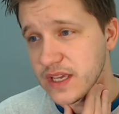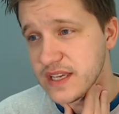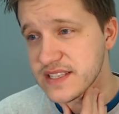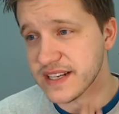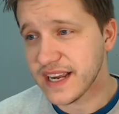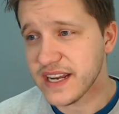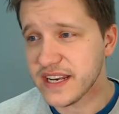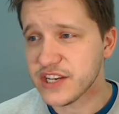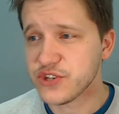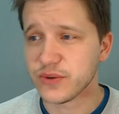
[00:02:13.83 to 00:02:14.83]
he said, I had
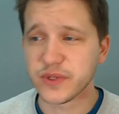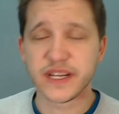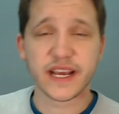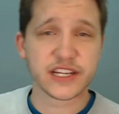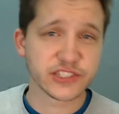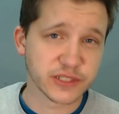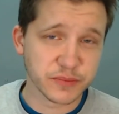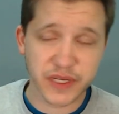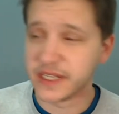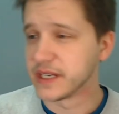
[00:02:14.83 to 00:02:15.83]
an issue I wanted to ask your
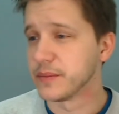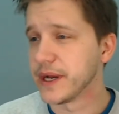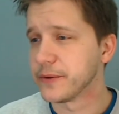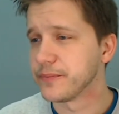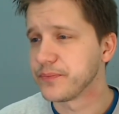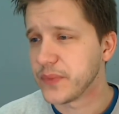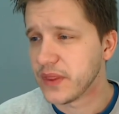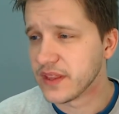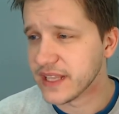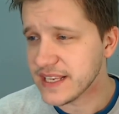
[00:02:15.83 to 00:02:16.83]
opinion about.
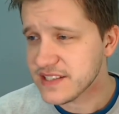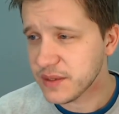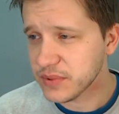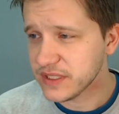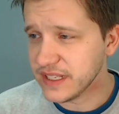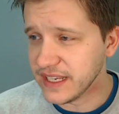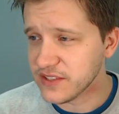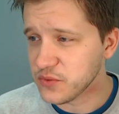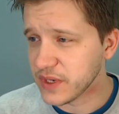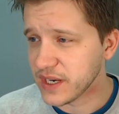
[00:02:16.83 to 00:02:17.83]
The last couple of
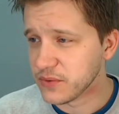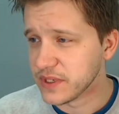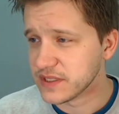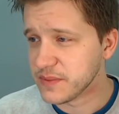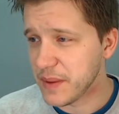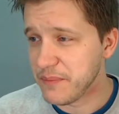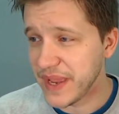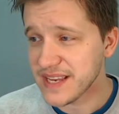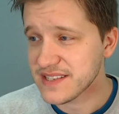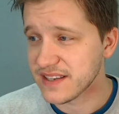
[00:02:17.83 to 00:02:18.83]
days, when I went to my
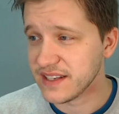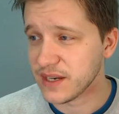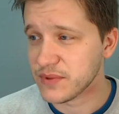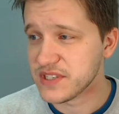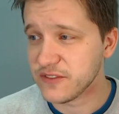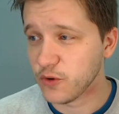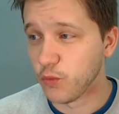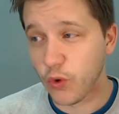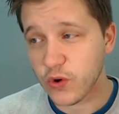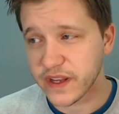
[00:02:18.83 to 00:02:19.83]
bank site, I received a
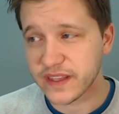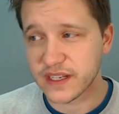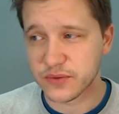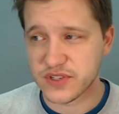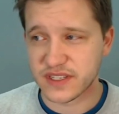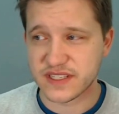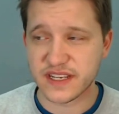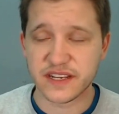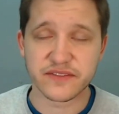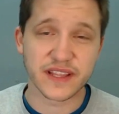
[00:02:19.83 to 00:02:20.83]
warning that it was
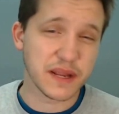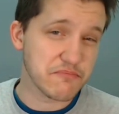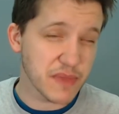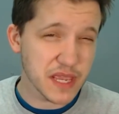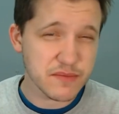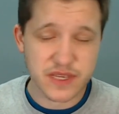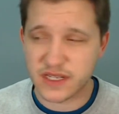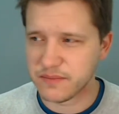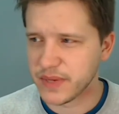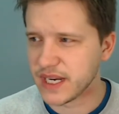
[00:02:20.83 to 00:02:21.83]
unsafe, that it may be
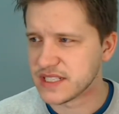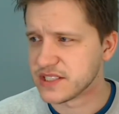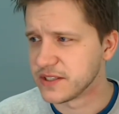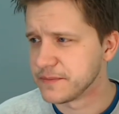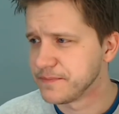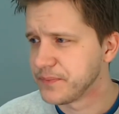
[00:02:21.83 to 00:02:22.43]
an imposter.